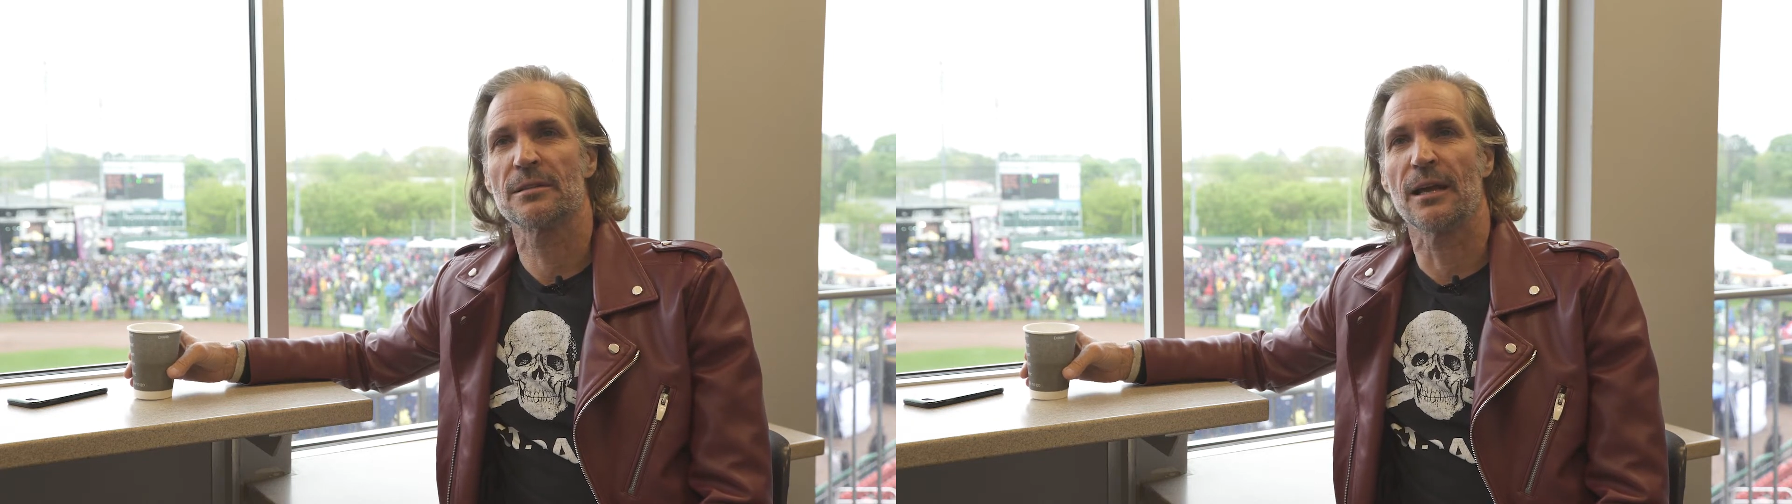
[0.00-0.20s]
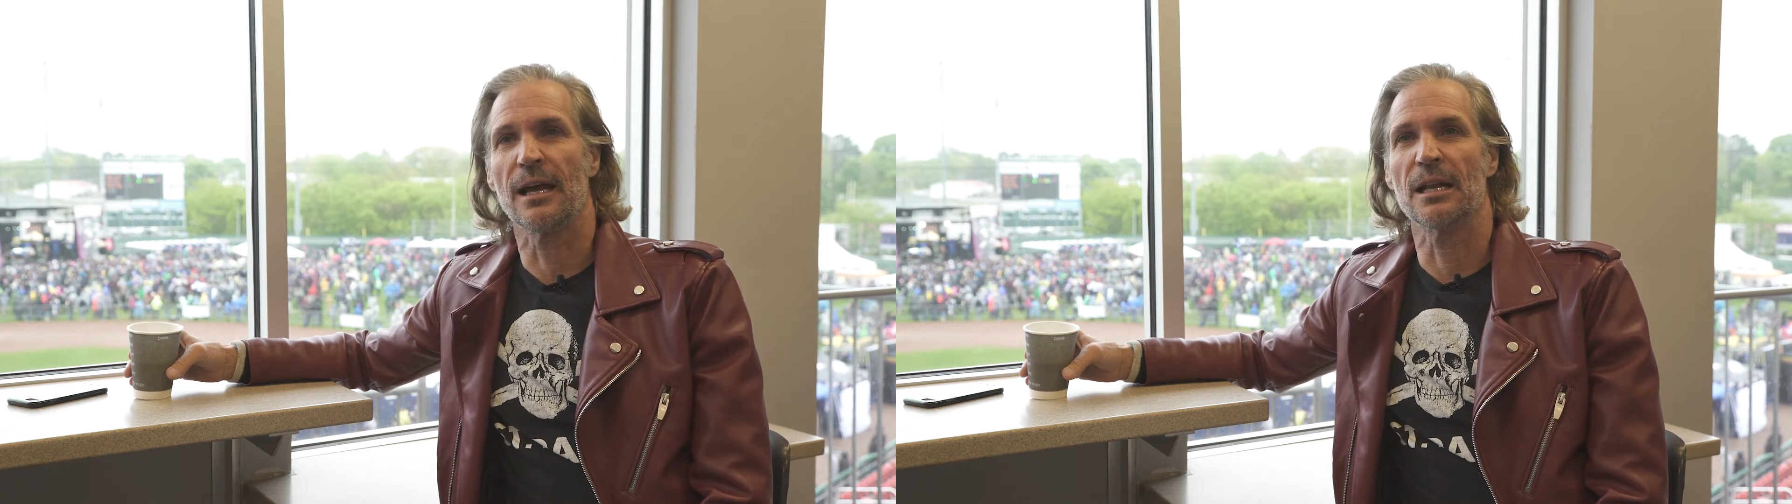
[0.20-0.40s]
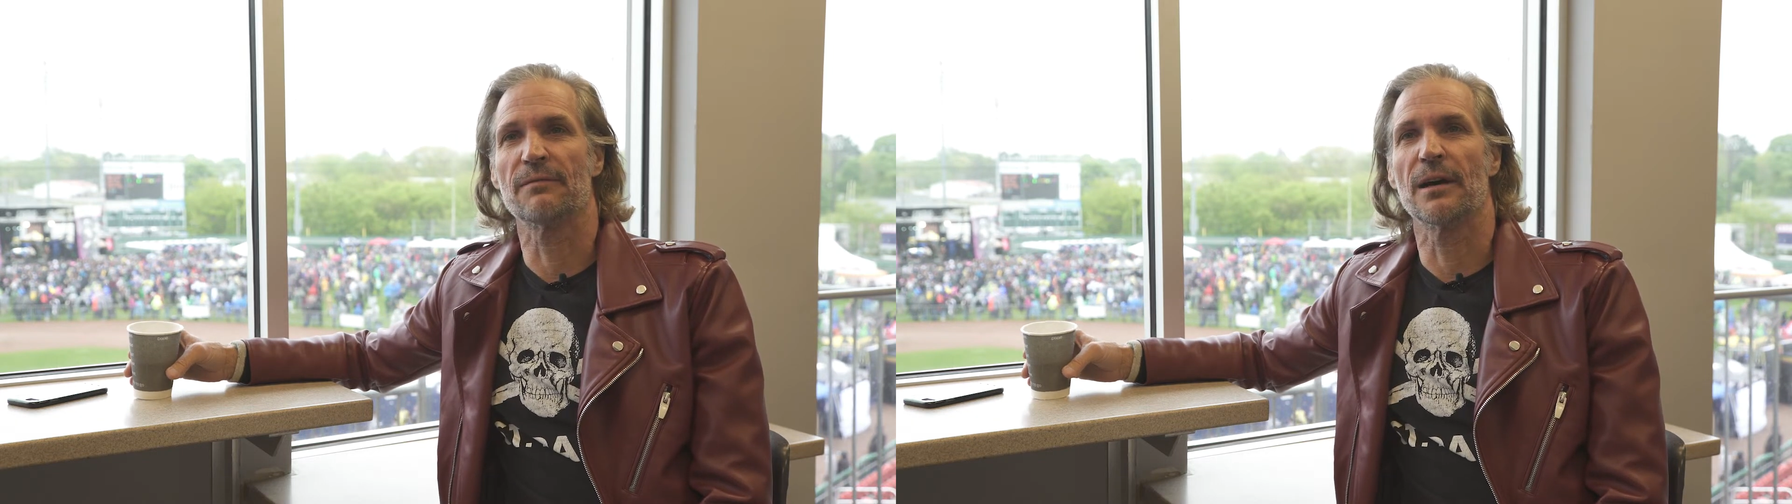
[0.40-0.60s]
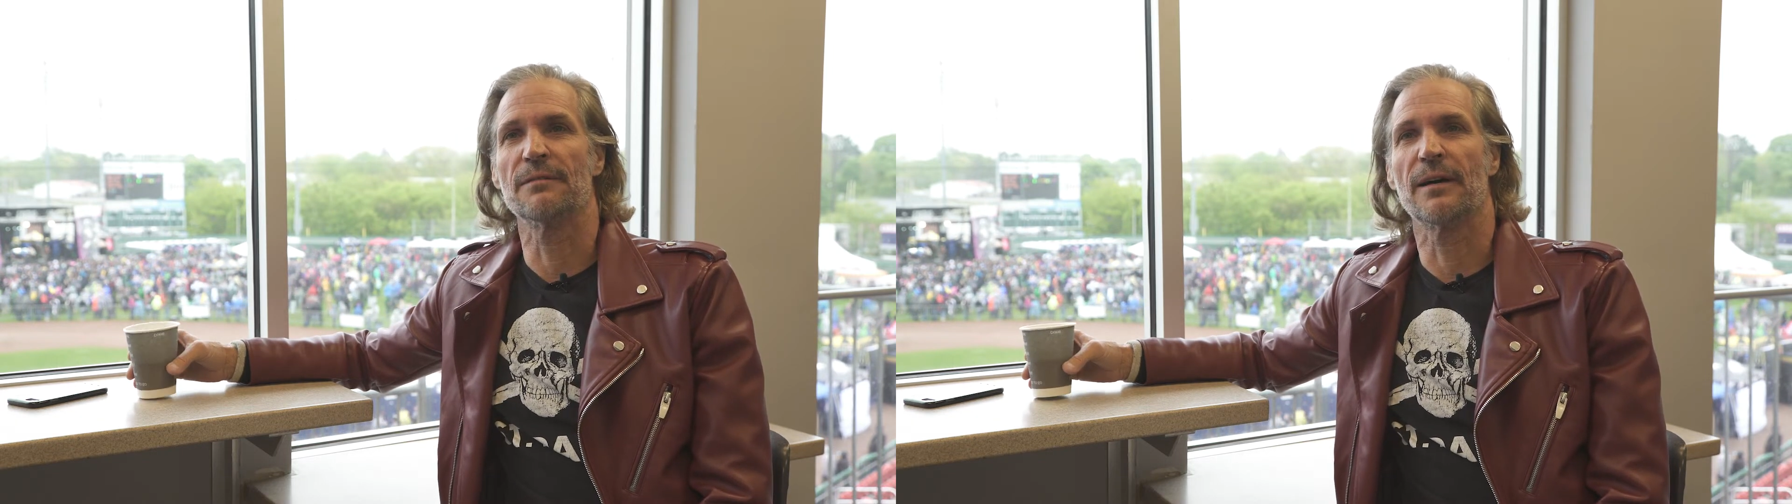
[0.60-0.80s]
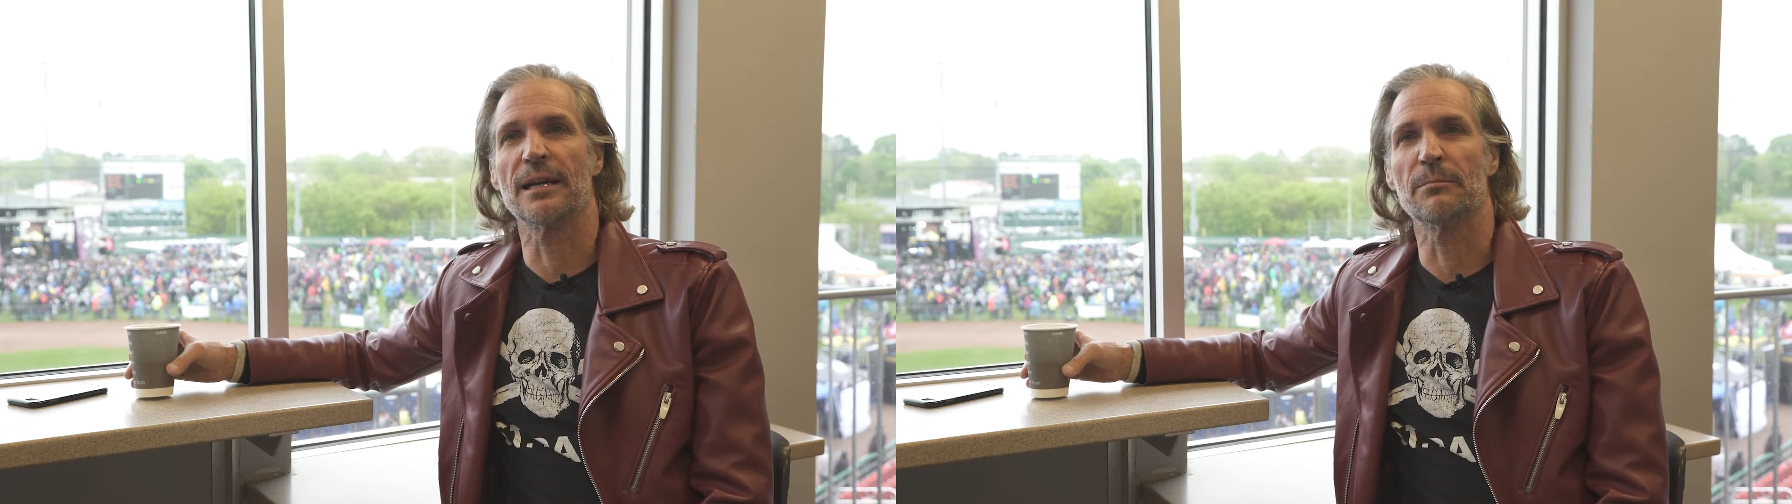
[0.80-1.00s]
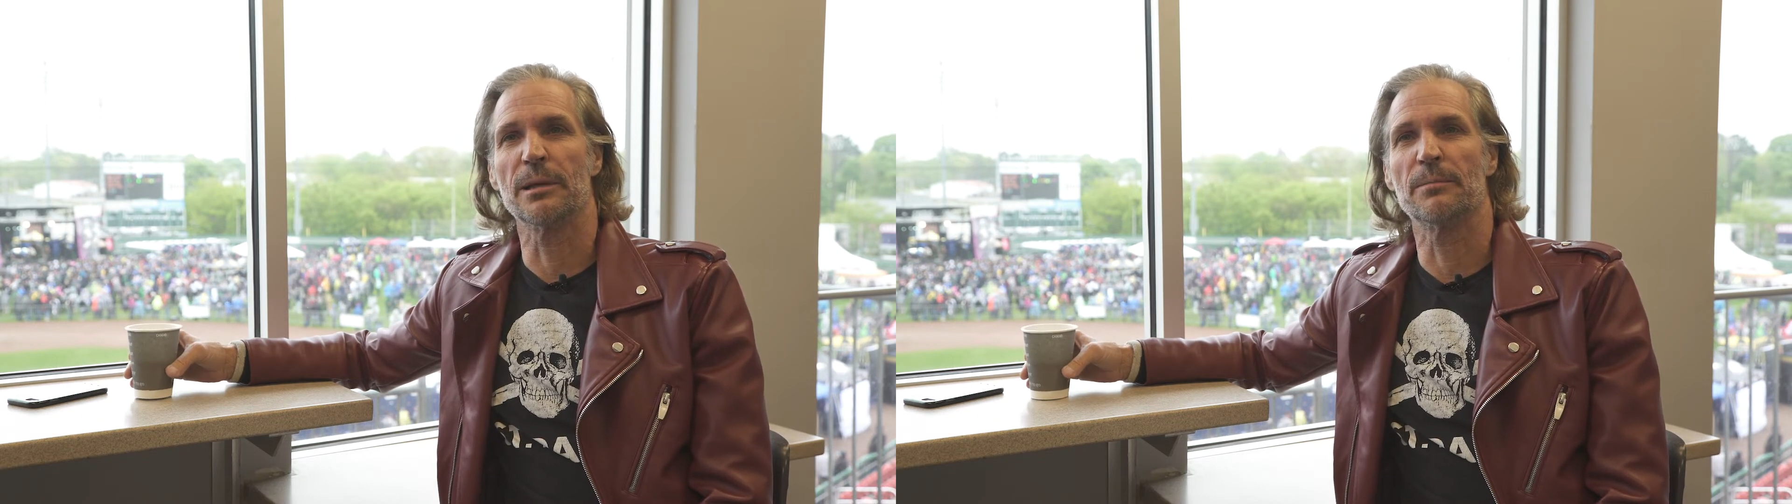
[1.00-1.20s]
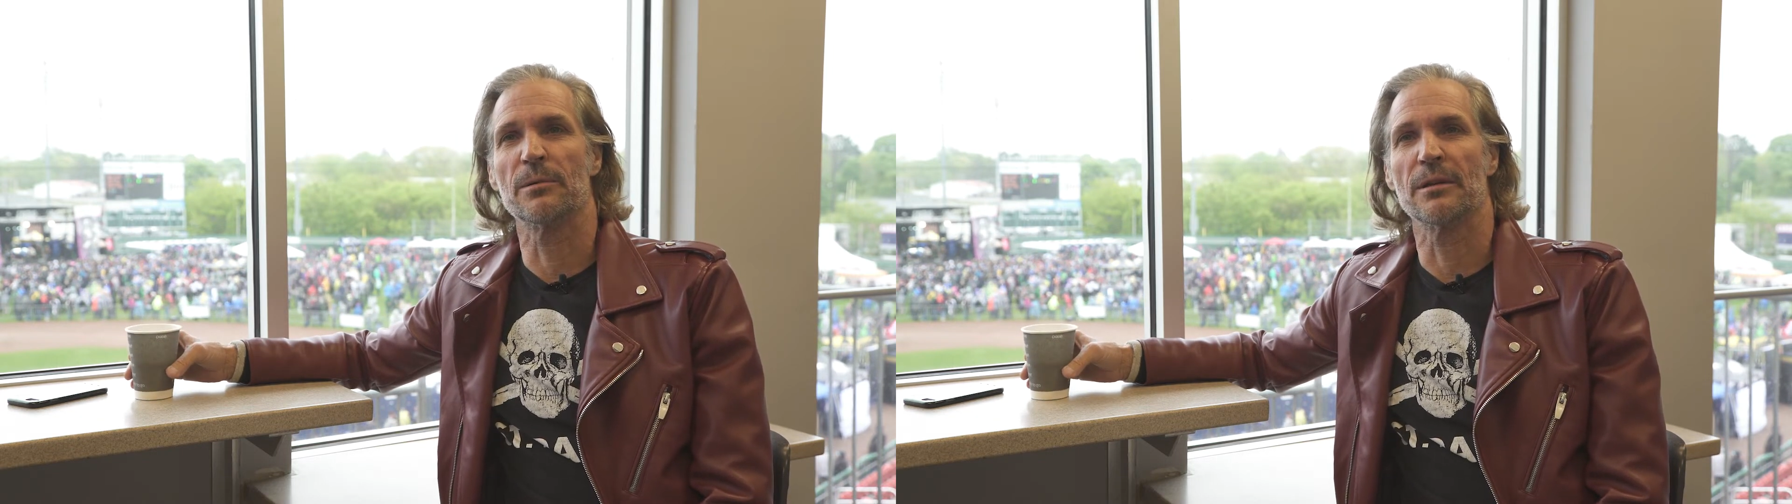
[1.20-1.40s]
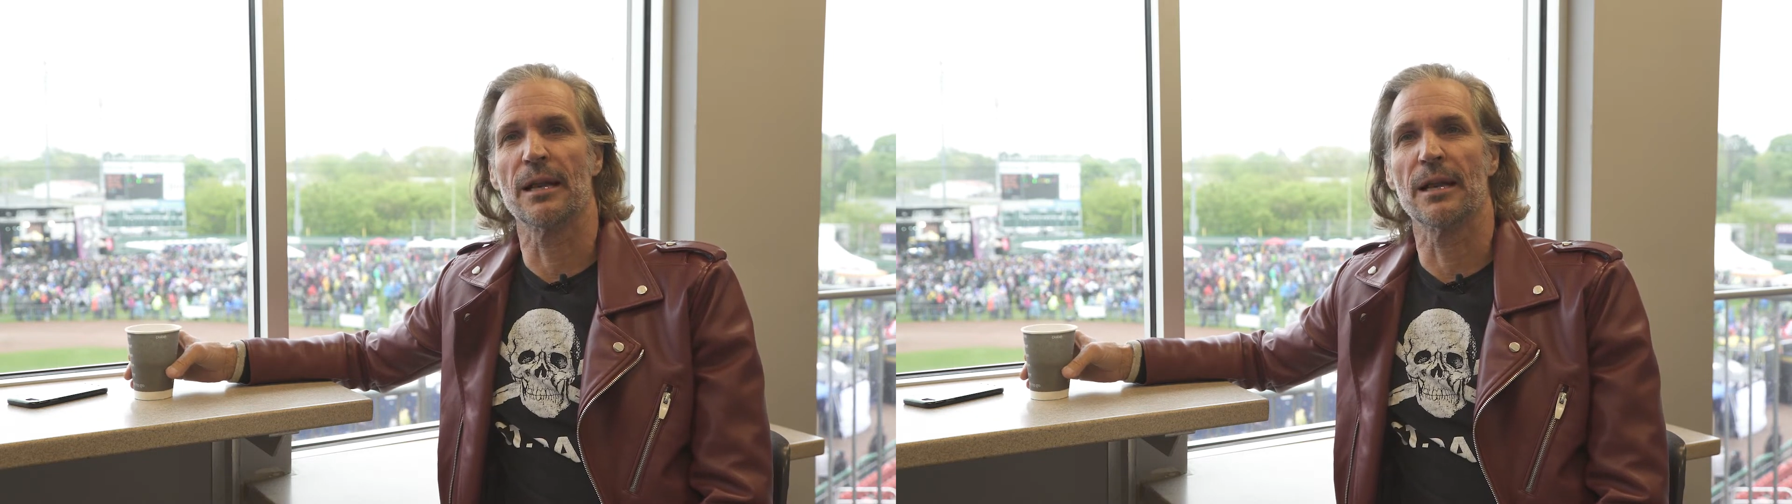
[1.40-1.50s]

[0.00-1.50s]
And if I find people